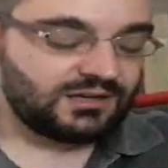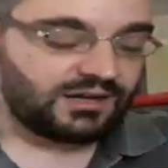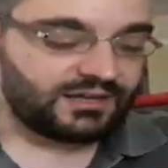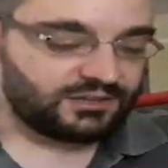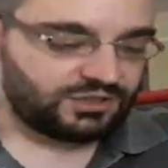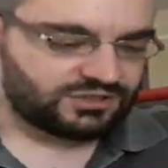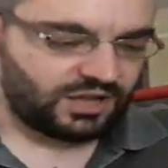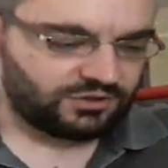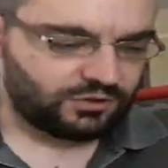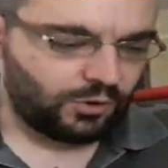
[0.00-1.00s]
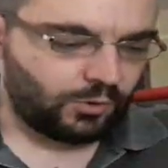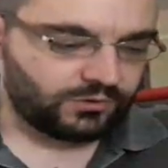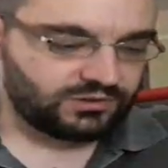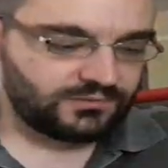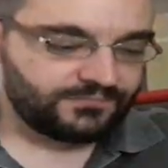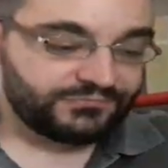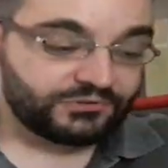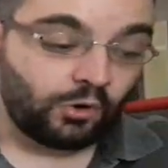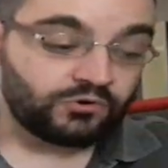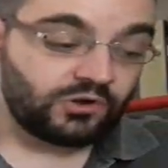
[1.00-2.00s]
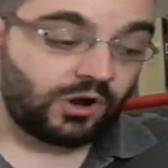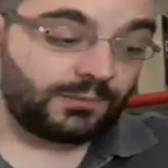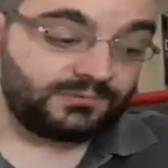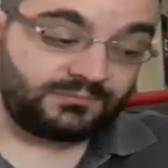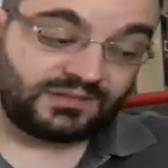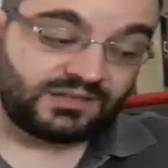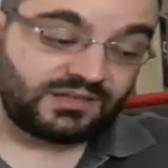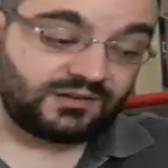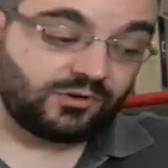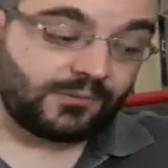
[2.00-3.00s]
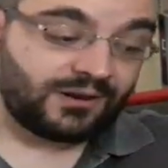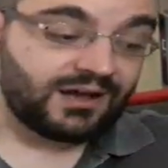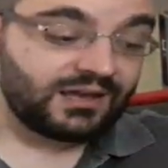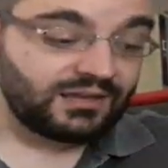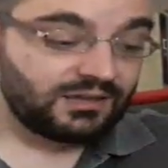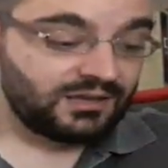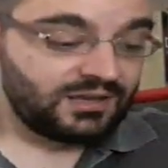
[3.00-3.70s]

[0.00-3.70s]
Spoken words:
"I understand, Lord," thought Obmi in reply.